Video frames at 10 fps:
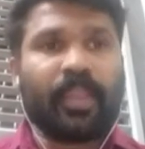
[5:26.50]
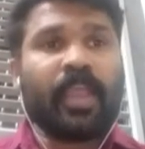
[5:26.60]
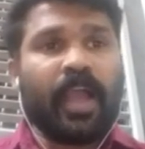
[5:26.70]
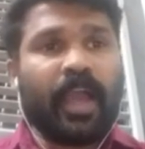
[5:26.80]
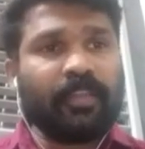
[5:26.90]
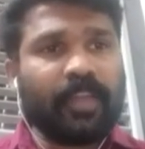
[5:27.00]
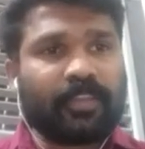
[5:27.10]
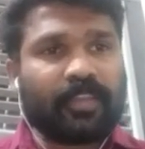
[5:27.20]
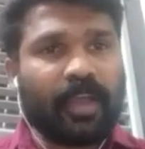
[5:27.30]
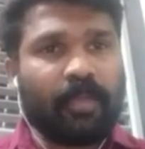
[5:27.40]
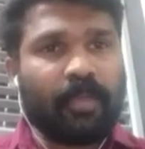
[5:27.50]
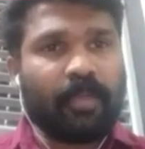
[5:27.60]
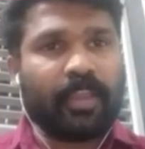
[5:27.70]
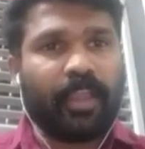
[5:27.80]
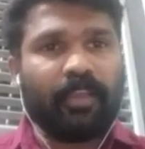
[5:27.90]
Another example
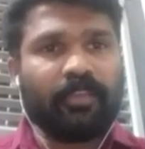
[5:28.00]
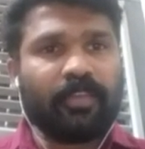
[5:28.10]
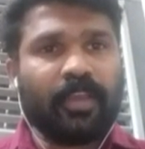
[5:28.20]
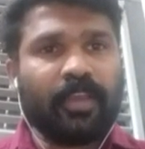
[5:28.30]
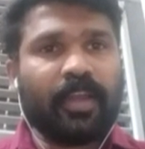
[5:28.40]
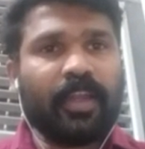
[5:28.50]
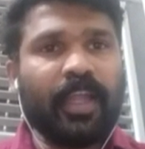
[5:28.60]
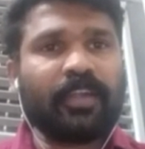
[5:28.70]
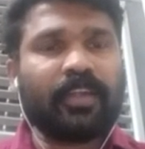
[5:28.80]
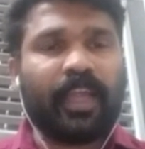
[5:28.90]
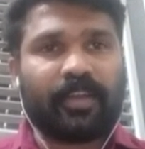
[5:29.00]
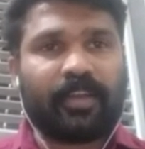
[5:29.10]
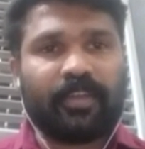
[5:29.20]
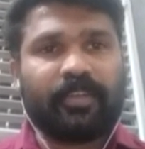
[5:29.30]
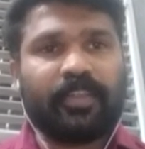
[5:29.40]
is lead
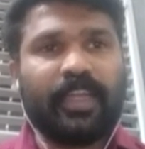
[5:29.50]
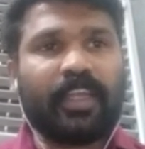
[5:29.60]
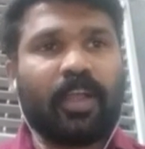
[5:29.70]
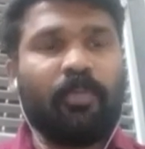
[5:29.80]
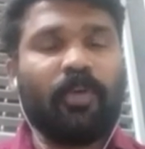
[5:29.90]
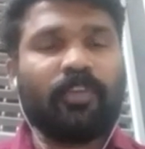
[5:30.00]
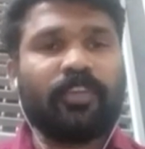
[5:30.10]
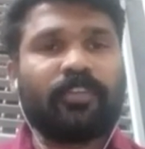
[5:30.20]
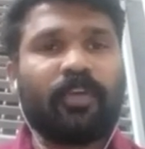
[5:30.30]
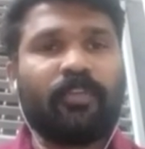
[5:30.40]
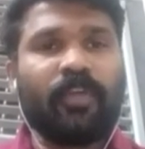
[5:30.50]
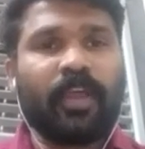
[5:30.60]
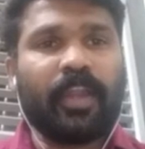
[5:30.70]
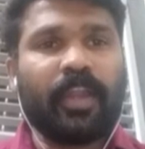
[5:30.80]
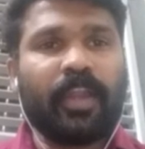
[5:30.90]
nitrate, the decomposition of
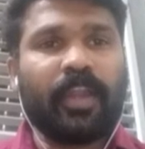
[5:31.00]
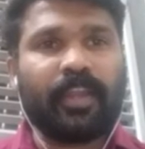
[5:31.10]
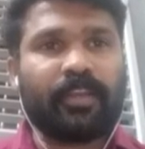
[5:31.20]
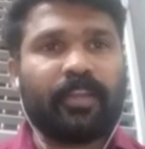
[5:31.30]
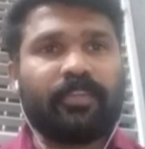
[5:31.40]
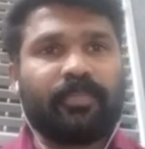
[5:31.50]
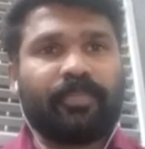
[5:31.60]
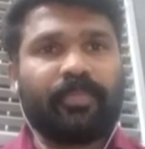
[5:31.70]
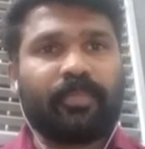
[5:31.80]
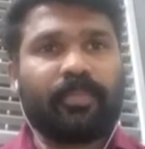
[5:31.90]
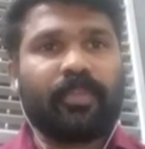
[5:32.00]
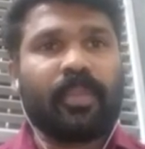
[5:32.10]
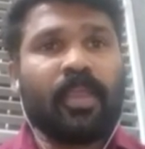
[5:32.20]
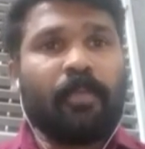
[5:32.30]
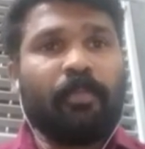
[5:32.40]
lead nitrate.
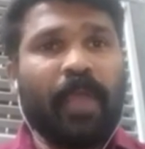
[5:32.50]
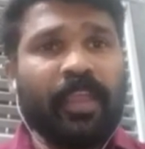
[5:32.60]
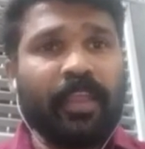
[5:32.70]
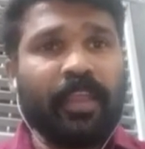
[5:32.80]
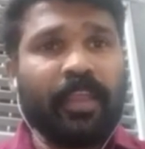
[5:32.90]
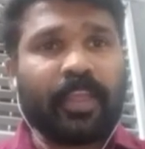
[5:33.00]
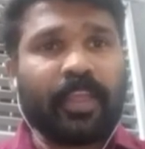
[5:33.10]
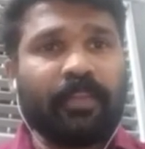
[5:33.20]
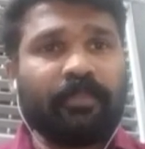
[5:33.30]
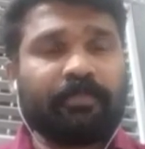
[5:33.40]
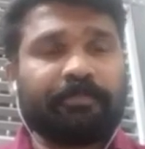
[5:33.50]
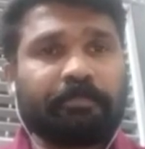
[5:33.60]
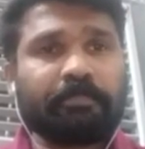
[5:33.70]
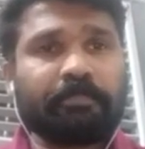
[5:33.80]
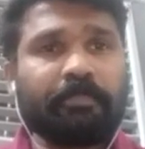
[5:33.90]
By heating
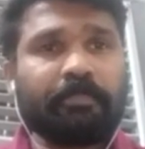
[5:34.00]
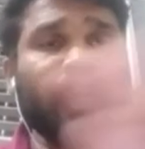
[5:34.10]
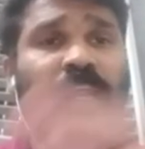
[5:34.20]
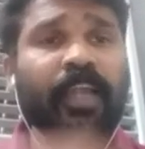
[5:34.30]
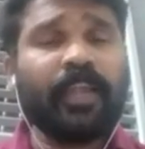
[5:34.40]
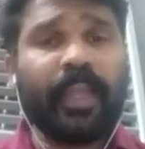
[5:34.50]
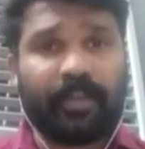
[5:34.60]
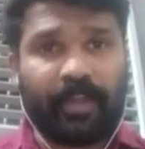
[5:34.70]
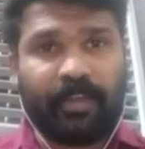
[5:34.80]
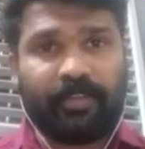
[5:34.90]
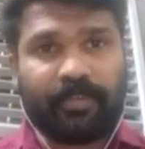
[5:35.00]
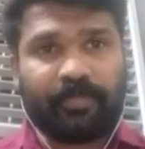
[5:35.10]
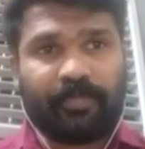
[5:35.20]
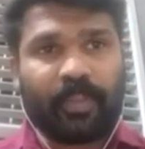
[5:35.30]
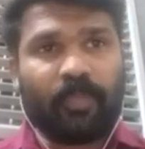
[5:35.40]
lead nitrate,
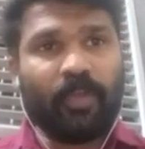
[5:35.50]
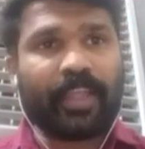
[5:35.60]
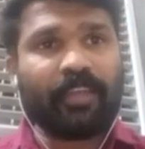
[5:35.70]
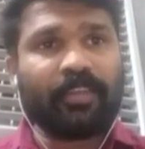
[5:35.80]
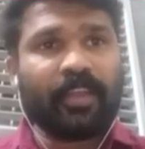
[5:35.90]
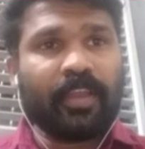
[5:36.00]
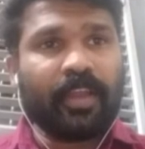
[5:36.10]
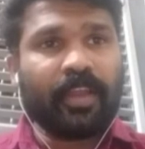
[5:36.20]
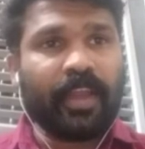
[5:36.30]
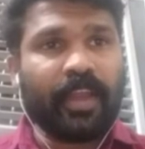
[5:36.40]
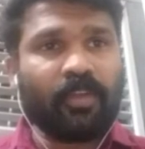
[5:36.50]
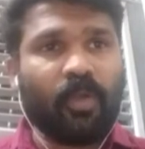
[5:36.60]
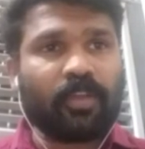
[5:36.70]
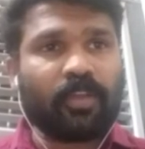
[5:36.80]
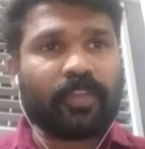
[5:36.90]
we will get lead
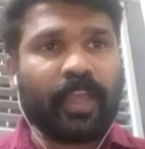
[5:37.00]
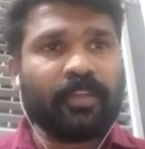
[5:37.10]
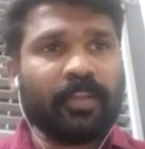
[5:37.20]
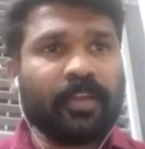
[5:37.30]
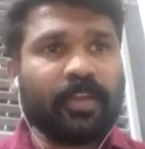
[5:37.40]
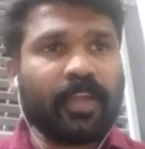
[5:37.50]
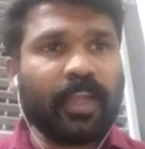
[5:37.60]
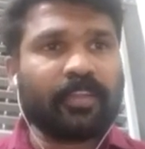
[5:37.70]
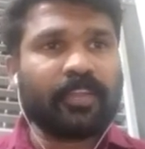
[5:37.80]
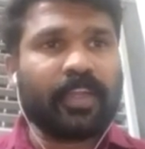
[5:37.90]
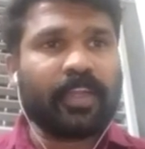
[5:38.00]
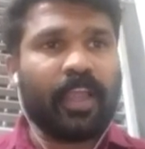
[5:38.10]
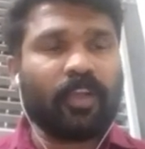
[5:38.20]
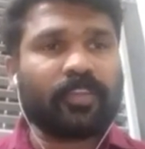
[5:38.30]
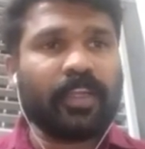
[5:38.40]
oxide, nitrogen
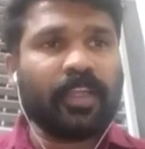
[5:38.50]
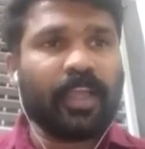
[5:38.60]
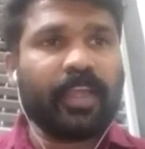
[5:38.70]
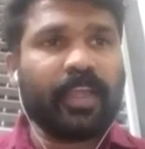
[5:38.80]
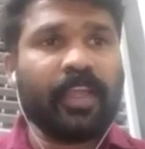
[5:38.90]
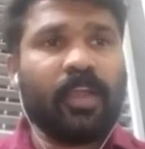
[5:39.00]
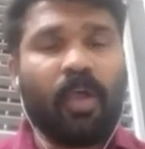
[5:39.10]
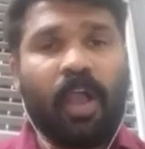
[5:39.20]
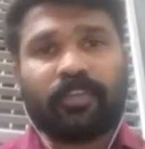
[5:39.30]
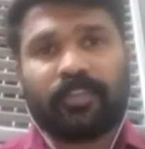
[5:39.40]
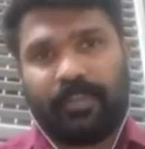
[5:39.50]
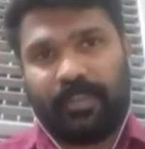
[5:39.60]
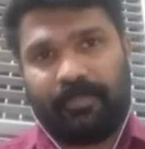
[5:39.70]
dioxide and oxygen.